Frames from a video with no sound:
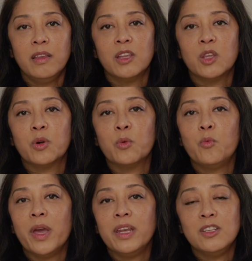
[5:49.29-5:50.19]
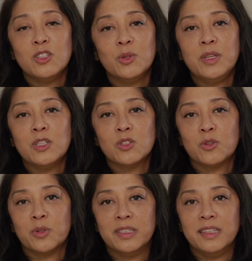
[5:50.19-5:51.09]
that were waiting to be
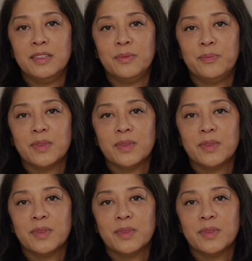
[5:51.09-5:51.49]
stewarded.